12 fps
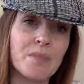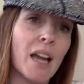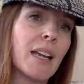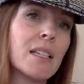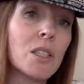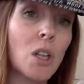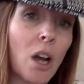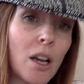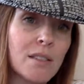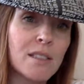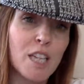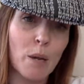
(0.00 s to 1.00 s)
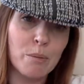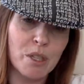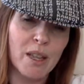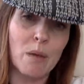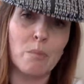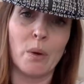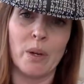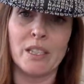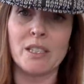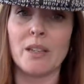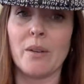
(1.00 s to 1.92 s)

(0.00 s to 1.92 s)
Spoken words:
the costs up to that point.